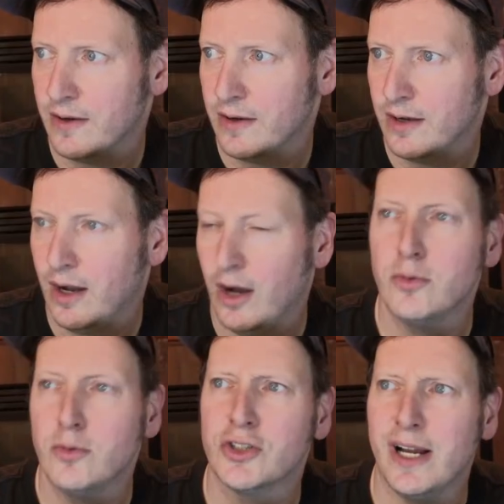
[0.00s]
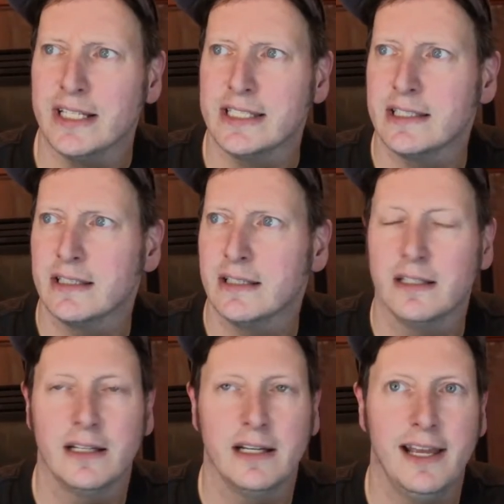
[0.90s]
Oh, stress.
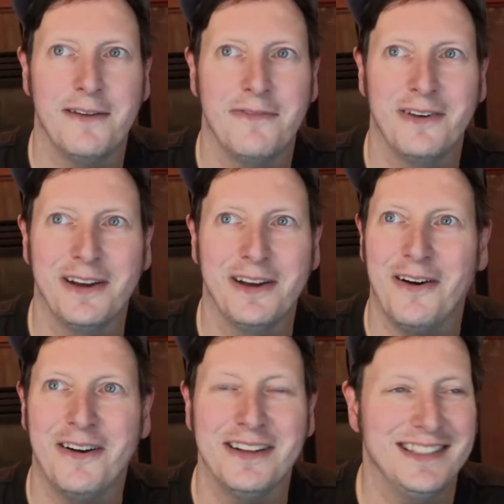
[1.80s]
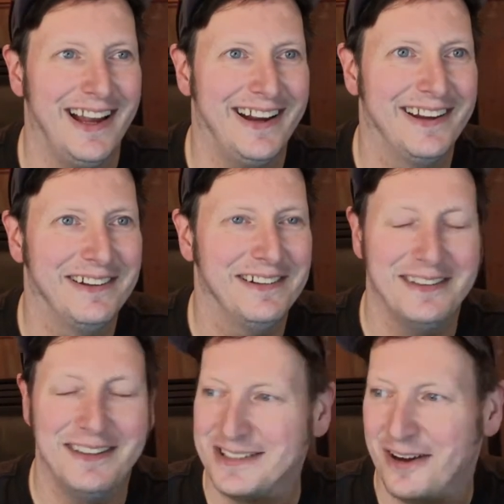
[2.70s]
He had a freaking heart attack. That's
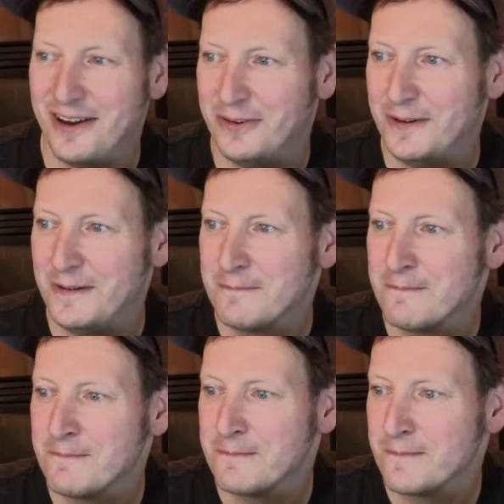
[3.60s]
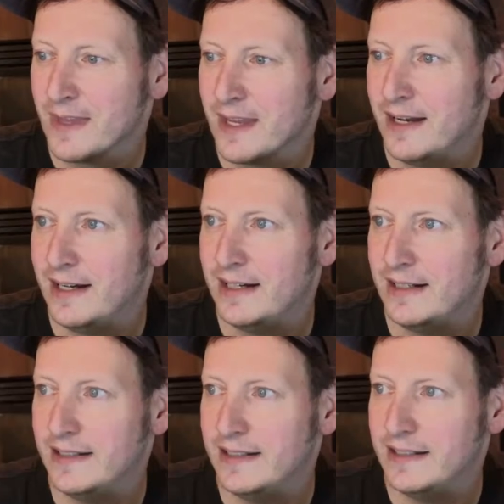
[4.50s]
awful.
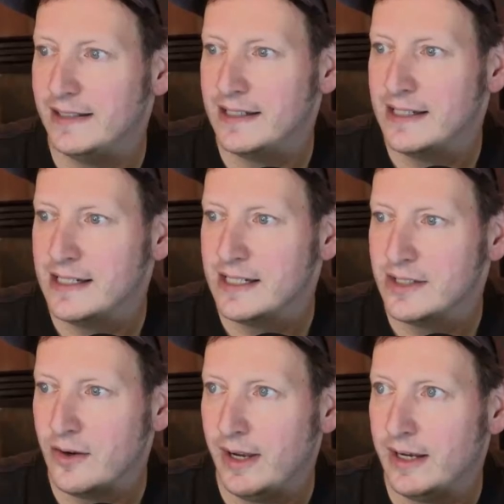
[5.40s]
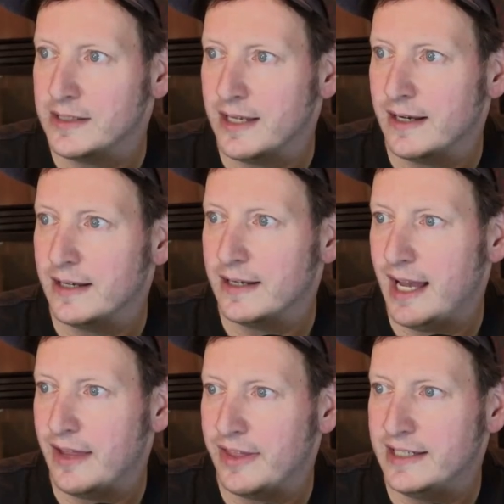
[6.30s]
So hang on a sec. Death.
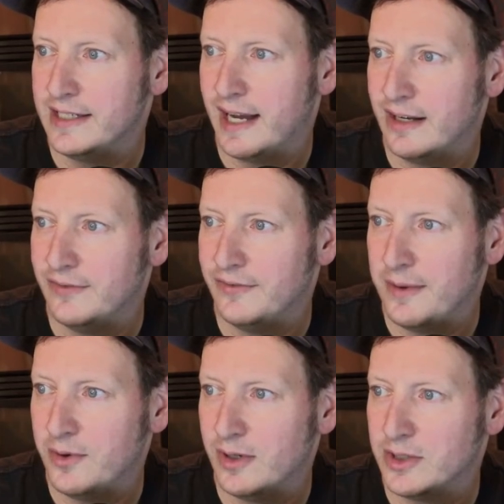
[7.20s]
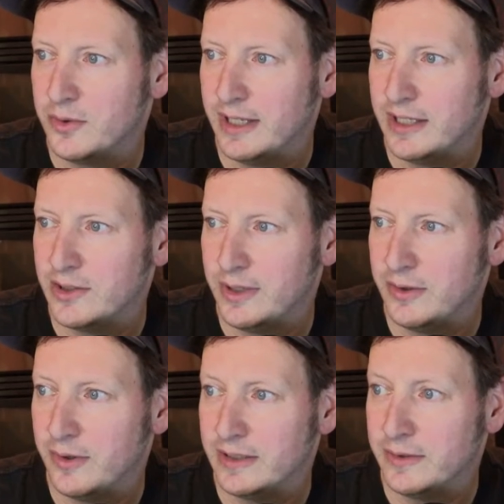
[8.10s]
He died on February 20th,
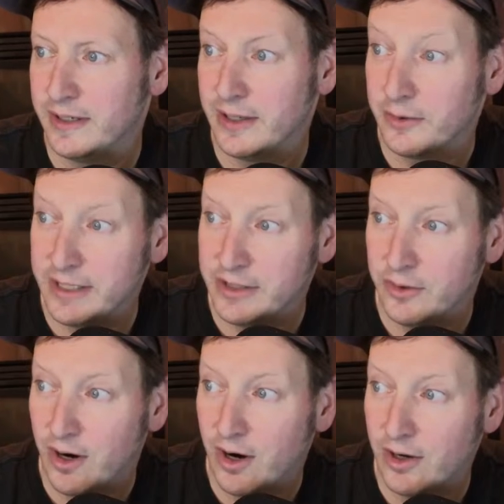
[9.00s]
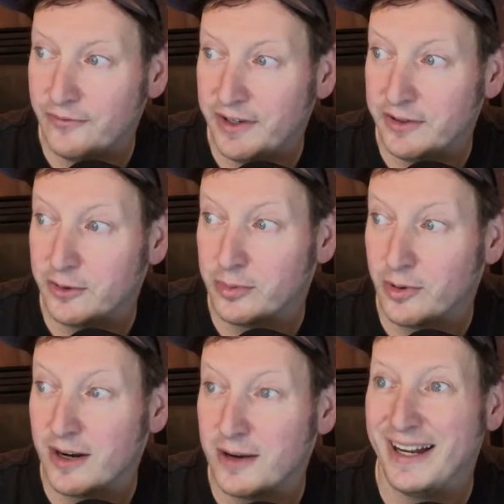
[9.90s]
2023 due to heart failure brought on
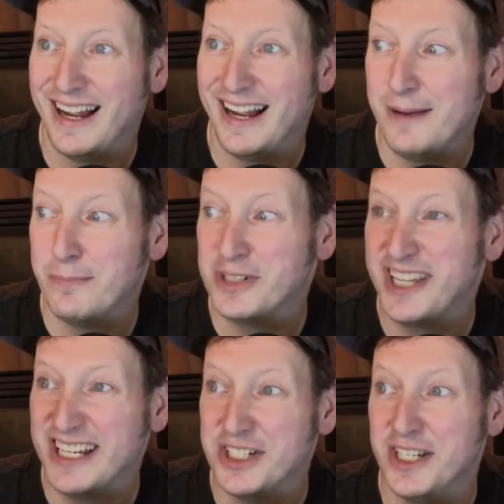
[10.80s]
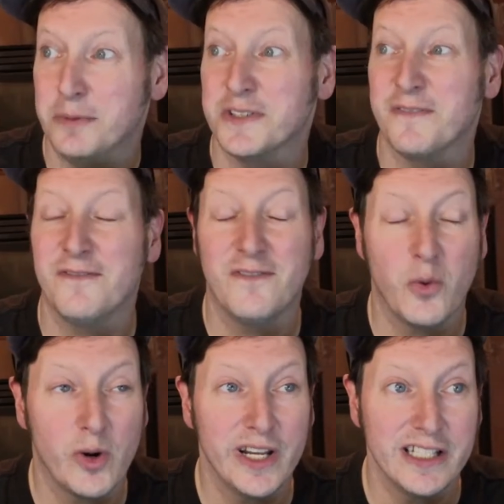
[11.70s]
by hypertension. He was
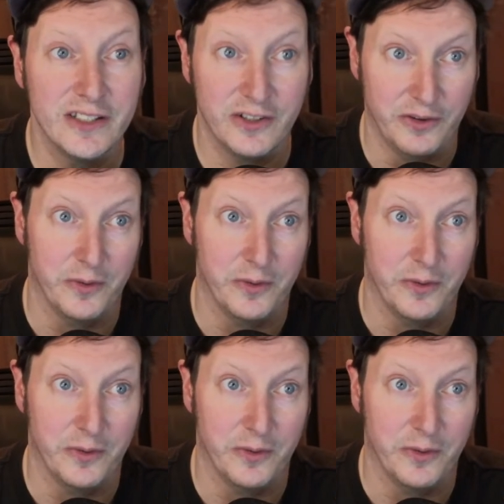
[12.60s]
42.